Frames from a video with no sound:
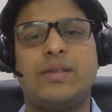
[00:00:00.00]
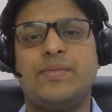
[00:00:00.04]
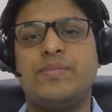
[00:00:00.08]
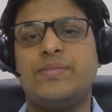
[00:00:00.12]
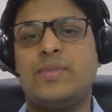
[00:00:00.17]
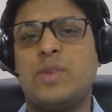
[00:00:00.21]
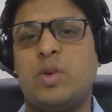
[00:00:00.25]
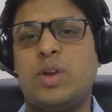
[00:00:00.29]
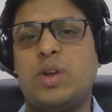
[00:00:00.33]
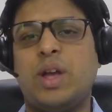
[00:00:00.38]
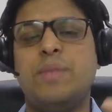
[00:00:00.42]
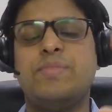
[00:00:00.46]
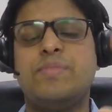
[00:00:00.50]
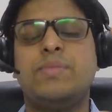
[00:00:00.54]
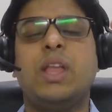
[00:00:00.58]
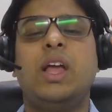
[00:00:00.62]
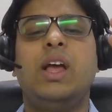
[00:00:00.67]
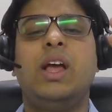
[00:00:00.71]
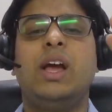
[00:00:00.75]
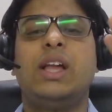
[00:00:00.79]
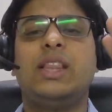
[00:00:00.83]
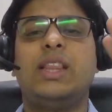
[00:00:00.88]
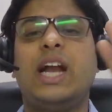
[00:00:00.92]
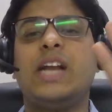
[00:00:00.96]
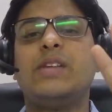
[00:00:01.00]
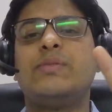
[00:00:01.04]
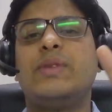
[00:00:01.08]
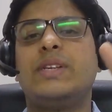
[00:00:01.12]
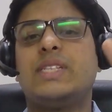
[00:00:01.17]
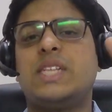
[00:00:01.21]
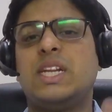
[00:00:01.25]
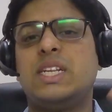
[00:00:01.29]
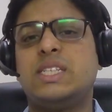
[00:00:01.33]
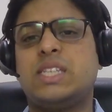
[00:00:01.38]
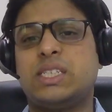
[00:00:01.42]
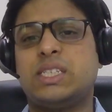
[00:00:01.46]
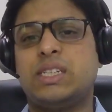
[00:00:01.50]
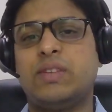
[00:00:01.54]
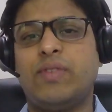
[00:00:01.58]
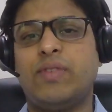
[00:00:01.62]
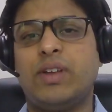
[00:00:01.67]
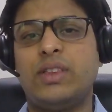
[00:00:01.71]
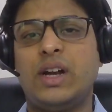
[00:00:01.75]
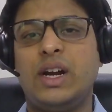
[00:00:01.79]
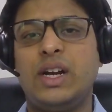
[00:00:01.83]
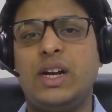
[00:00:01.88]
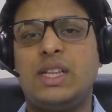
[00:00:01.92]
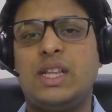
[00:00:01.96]
Okay, that is basically section
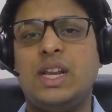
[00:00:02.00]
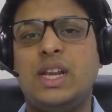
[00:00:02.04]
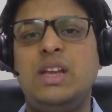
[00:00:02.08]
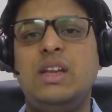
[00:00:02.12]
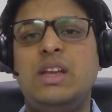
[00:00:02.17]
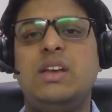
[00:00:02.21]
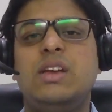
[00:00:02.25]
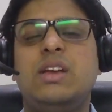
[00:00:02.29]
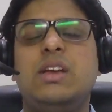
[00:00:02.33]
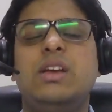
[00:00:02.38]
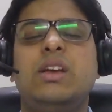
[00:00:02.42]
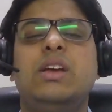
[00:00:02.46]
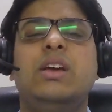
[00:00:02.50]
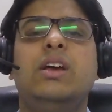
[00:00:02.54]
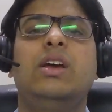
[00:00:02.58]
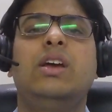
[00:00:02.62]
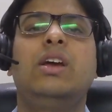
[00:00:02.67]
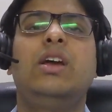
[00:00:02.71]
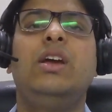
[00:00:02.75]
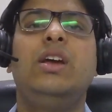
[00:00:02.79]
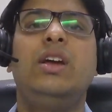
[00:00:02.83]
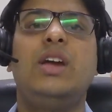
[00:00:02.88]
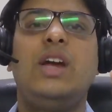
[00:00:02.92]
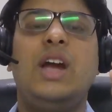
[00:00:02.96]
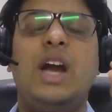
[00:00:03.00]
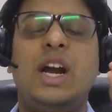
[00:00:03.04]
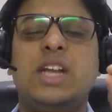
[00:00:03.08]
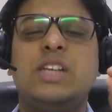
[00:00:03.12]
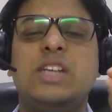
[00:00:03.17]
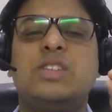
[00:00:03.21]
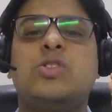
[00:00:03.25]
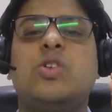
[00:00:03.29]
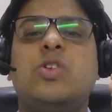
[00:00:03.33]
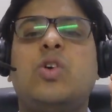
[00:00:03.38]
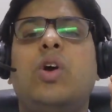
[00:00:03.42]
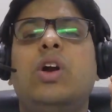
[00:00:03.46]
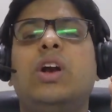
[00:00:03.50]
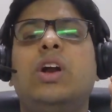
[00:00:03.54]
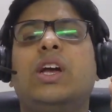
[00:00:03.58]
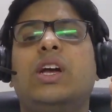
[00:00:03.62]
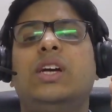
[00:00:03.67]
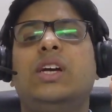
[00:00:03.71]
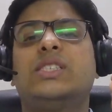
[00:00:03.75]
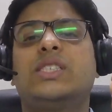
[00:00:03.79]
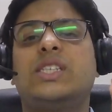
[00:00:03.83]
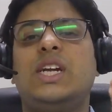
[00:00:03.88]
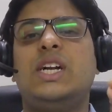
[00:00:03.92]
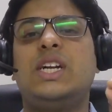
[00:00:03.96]
133. It is called
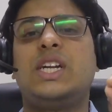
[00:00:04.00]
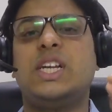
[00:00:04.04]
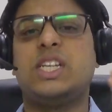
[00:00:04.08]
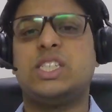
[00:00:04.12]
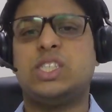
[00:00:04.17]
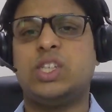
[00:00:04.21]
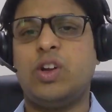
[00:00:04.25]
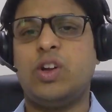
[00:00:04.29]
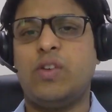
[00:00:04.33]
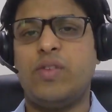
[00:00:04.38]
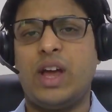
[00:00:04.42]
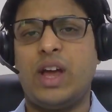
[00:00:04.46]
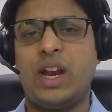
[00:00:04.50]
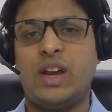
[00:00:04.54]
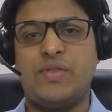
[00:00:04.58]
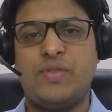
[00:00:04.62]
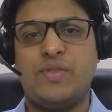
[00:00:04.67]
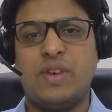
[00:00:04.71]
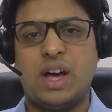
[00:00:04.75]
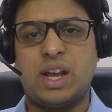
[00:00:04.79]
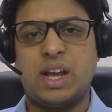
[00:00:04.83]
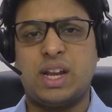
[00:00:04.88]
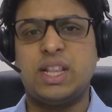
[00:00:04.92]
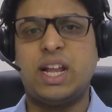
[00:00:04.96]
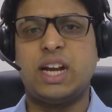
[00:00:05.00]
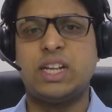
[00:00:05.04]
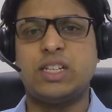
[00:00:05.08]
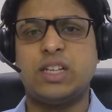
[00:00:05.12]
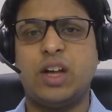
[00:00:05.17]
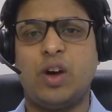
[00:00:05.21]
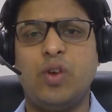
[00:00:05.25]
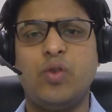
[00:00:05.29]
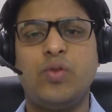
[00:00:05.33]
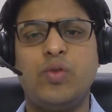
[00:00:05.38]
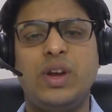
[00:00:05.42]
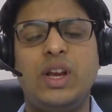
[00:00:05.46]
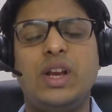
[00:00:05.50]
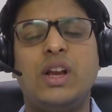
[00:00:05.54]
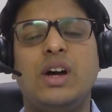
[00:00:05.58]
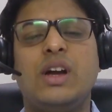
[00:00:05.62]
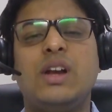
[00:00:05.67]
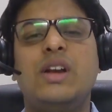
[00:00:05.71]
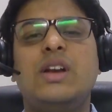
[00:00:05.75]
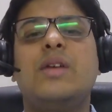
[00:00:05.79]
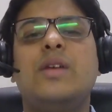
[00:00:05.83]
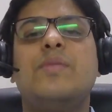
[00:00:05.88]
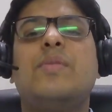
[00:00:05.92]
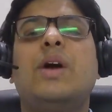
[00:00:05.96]
consultation of NFRA. That is how we
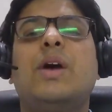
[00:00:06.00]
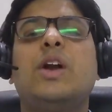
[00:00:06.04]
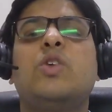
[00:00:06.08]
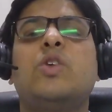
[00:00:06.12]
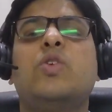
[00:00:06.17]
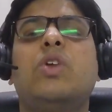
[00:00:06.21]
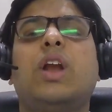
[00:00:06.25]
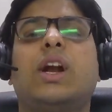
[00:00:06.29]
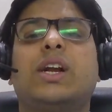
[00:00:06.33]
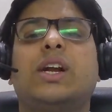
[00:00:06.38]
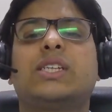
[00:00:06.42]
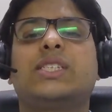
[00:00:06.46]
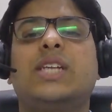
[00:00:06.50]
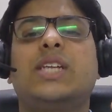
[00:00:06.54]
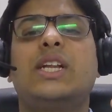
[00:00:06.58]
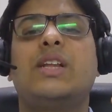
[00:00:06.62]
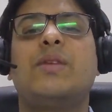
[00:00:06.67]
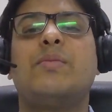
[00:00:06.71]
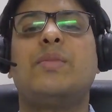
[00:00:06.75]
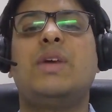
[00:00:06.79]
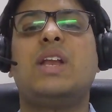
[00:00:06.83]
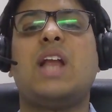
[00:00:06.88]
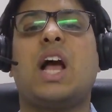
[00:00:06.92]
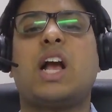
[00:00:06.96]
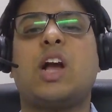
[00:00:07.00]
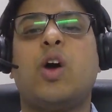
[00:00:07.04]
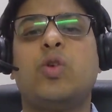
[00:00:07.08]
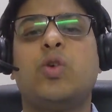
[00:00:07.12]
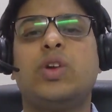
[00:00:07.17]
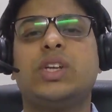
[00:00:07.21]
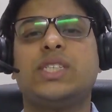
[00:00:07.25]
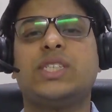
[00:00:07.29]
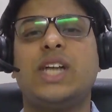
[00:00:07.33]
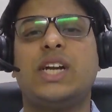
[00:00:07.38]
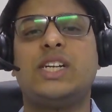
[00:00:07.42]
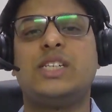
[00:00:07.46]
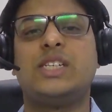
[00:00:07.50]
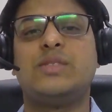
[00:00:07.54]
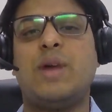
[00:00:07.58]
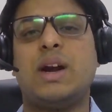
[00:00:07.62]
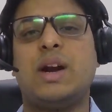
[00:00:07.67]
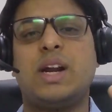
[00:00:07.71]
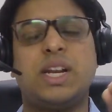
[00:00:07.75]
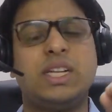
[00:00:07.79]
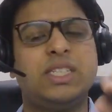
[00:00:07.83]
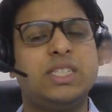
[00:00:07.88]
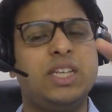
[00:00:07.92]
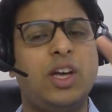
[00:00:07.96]
learn. But you will understand the main accounting standards
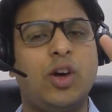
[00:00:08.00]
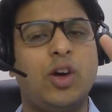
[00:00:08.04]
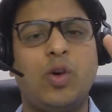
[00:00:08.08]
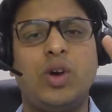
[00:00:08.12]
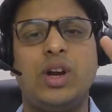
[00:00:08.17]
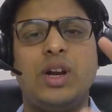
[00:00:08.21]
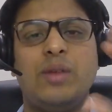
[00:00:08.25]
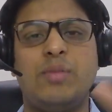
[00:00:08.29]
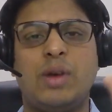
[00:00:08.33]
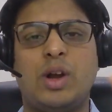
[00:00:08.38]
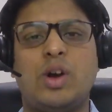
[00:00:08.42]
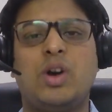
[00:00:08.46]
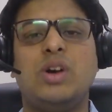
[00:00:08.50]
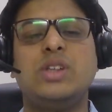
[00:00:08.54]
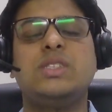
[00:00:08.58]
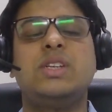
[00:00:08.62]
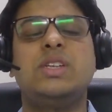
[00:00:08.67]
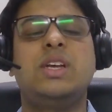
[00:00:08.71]
matter is here only, because